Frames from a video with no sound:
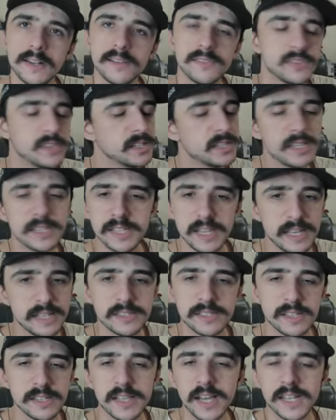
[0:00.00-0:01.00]
this is
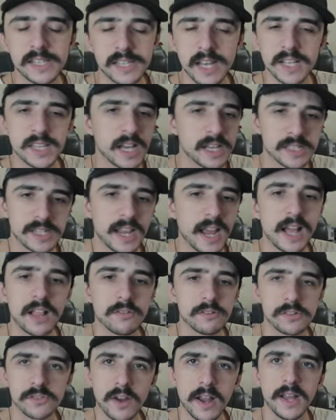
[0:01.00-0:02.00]
easily like 10,000
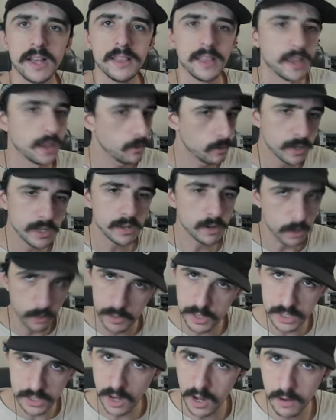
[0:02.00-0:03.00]
calories, right? Like, can
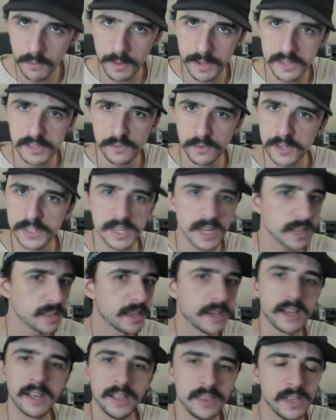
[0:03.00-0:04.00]
we just talk about this for a second?
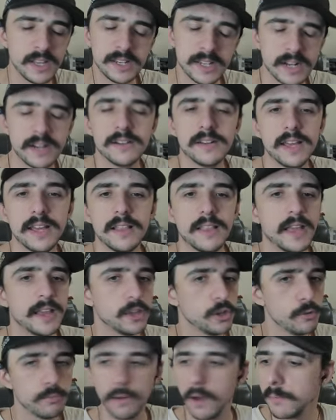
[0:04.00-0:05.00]
Like, in the entire day, like,
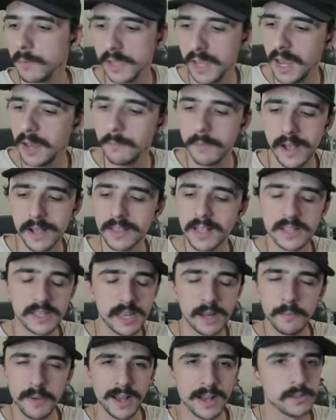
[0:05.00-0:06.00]
you probably gained back that
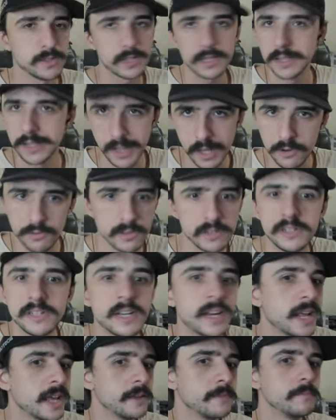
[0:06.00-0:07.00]
10 pounds literally
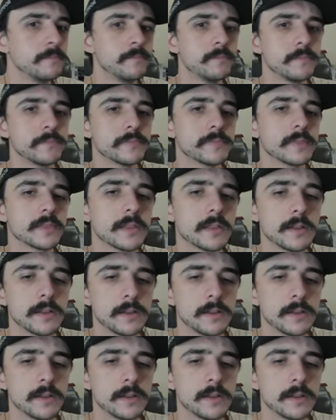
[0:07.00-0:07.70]
today. Doing something